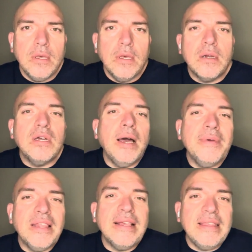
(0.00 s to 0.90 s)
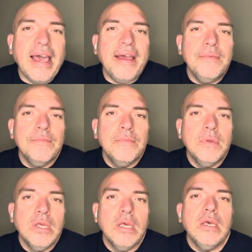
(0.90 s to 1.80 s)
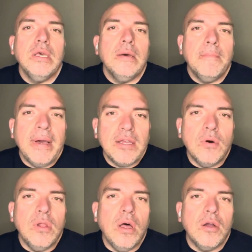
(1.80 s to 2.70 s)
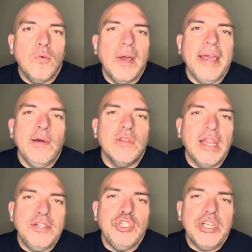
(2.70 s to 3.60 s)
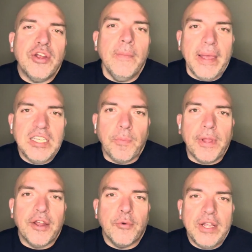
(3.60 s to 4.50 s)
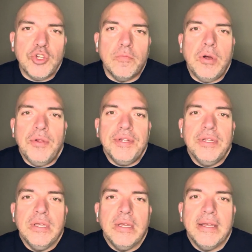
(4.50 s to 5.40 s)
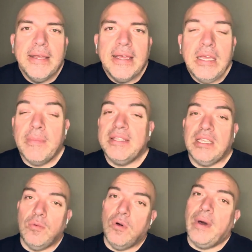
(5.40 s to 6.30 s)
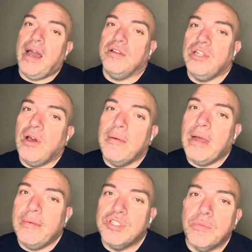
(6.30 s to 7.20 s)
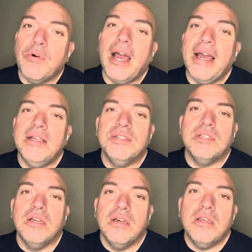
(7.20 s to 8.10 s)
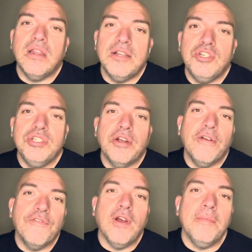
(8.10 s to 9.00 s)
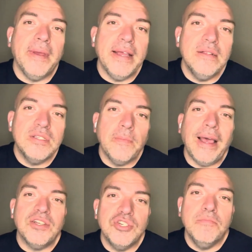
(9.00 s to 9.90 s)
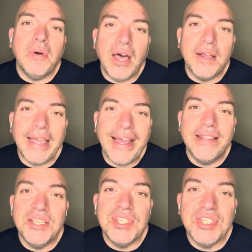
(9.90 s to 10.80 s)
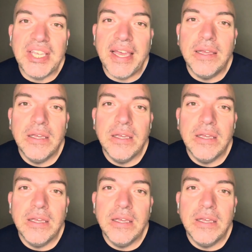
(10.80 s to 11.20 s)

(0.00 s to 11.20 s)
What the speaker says: A comment like that might go a long way with legendary bass player Rachel Bolan. He might say, well, wow, I'm surprised that legendary frontman Sebastian Bach had this to say.